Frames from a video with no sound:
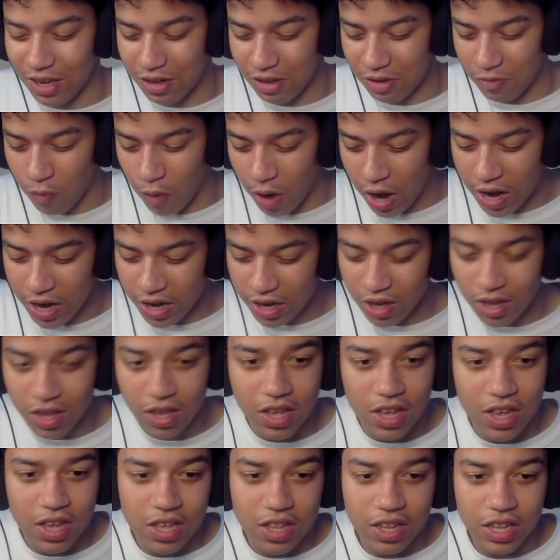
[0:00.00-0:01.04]
Why?
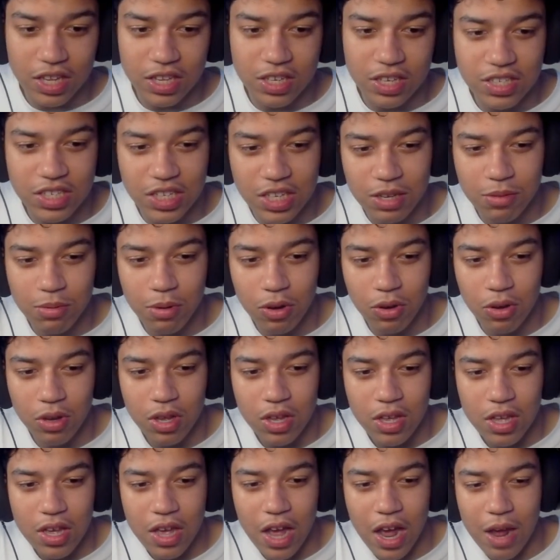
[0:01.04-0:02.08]
Like, you see, bro,
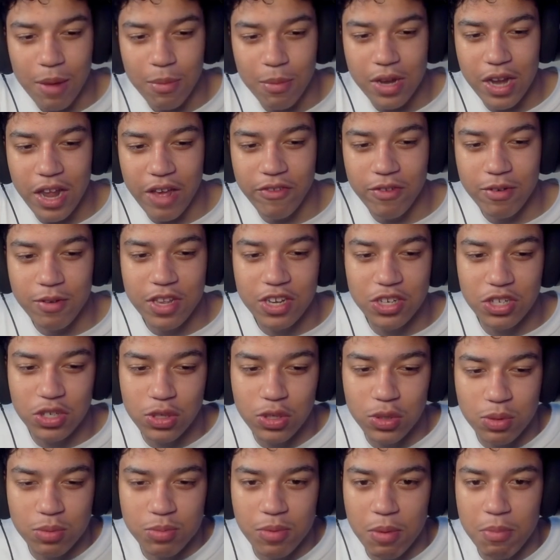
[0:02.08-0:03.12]
I've been having
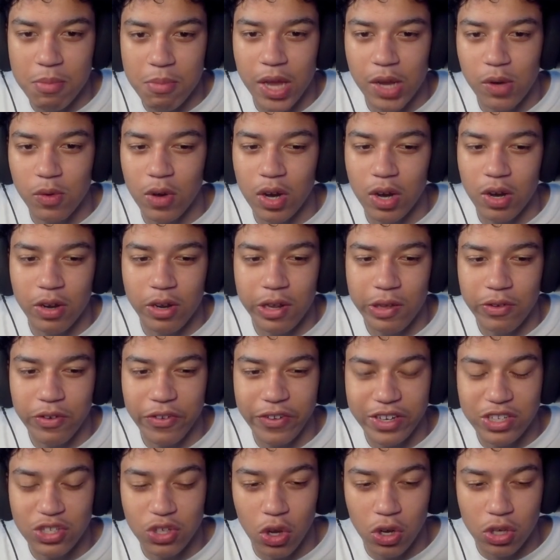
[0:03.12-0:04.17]
issues with my mic where
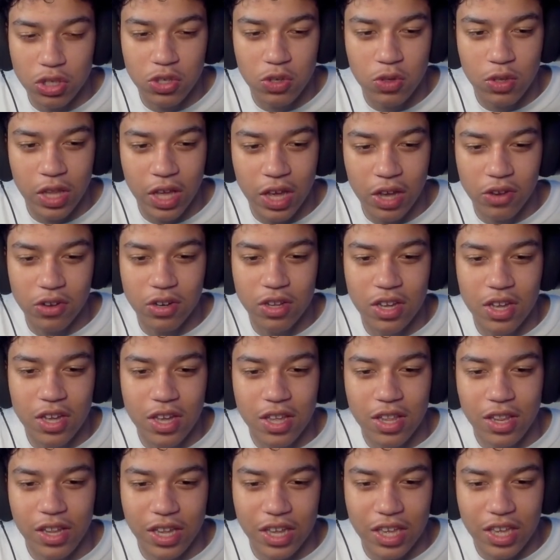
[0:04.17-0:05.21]
I talk too loud.
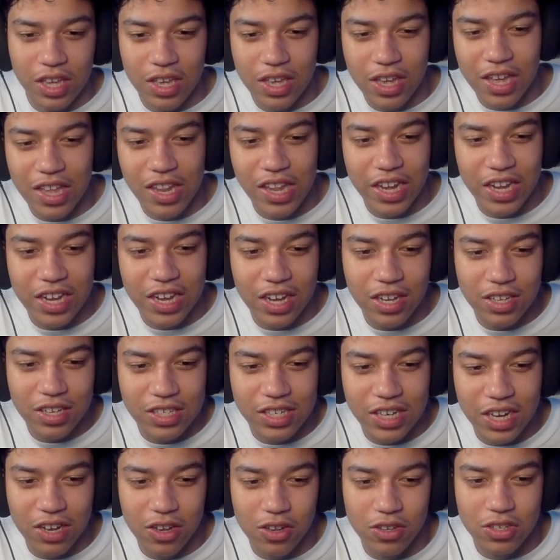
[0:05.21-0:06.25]
Like, it like
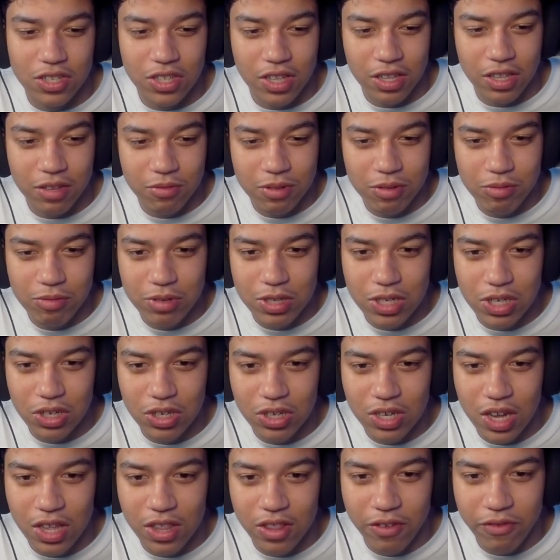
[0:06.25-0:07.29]
cuts out. So like, let me
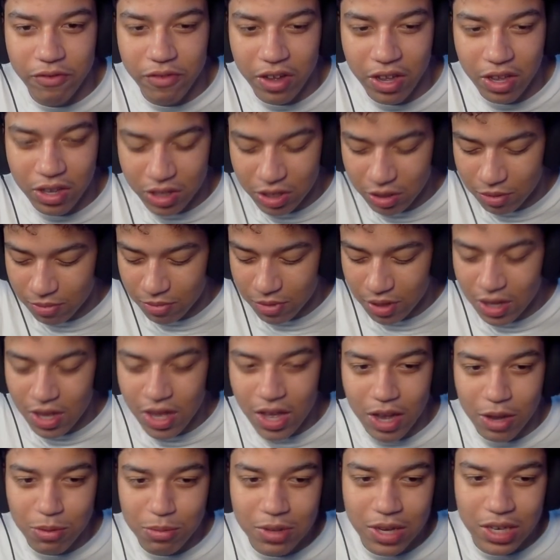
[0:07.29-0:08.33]
turn down the volume.
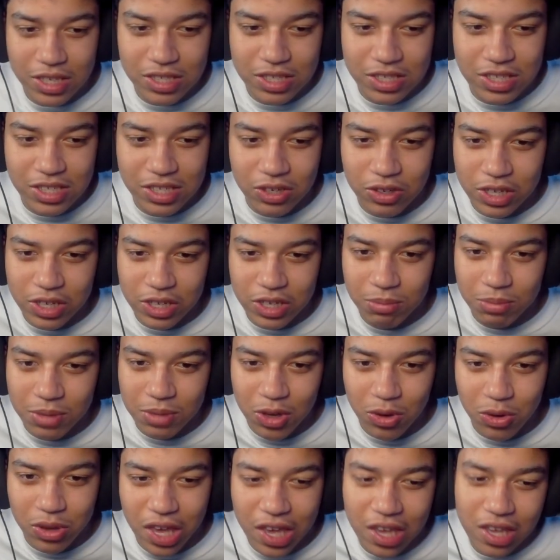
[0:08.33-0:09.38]
I hope you guys can still hear me
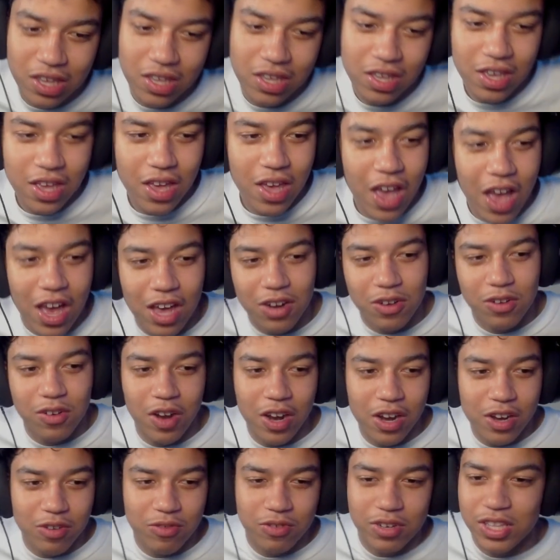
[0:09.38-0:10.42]
okay. I
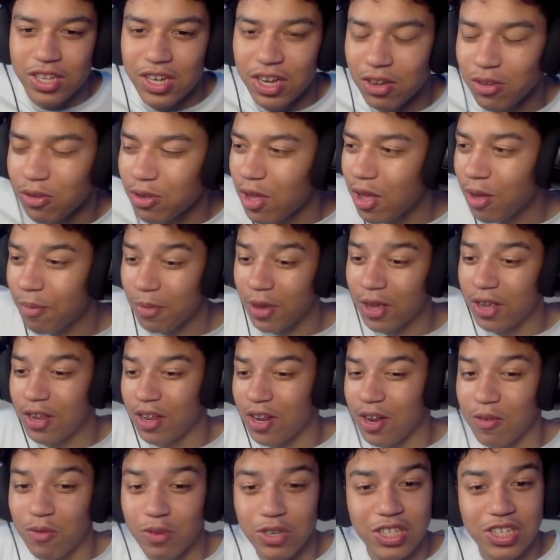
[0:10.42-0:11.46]
don't really know. But
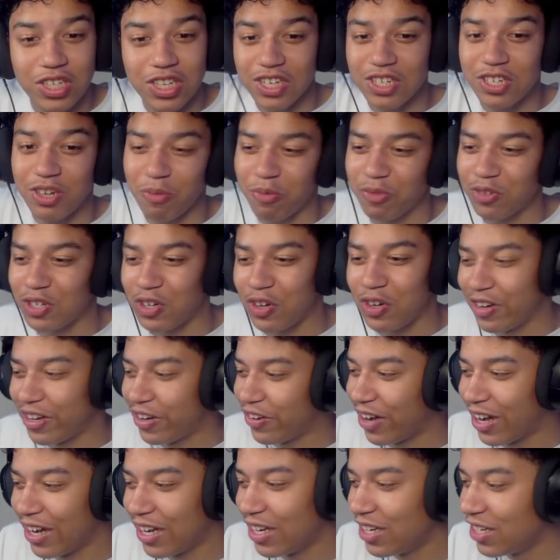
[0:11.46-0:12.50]
we're just gonna jump start
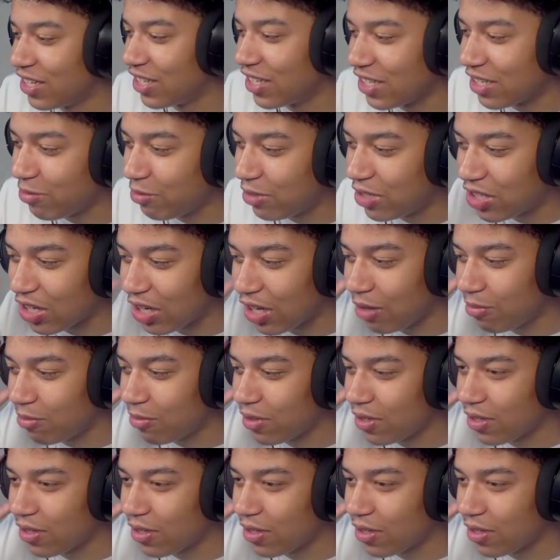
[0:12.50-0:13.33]
right into this. Let me shut up.